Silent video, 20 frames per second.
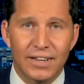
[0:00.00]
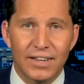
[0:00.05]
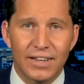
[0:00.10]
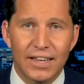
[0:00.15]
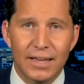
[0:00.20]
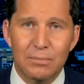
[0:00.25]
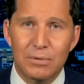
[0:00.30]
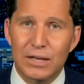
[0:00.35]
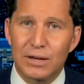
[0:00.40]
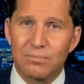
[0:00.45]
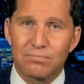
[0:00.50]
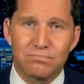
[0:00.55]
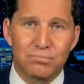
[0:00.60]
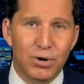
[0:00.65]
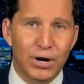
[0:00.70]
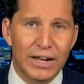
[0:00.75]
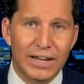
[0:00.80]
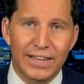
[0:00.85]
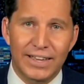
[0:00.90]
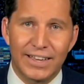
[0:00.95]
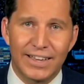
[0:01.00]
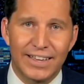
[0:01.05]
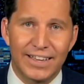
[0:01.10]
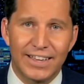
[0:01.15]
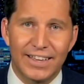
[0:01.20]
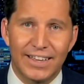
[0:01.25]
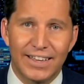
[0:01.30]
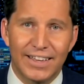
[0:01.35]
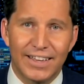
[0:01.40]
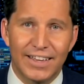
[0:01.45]
Give me a break.
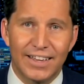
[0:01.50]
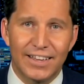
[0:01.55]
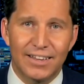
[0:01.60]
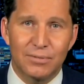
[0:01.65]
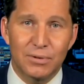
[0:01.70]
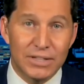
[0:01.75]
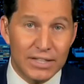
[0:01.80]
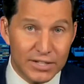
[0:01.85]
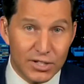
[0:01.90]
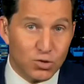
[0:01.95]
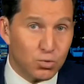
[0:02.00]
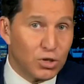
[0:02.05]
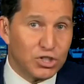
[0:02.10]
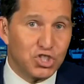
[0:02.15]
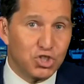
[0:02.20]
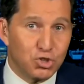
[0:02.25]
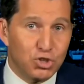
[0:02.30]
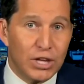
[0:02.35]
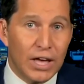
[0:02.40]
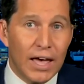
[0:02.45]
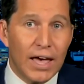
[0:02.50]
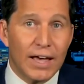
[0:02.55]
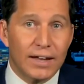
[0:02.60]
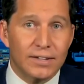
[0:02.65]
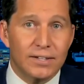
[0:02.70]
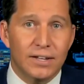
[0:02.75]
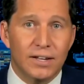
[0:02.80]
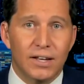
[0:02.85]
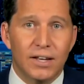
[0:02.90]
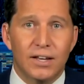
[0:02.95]
But this is what you
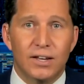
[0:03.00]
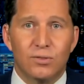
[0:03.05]
get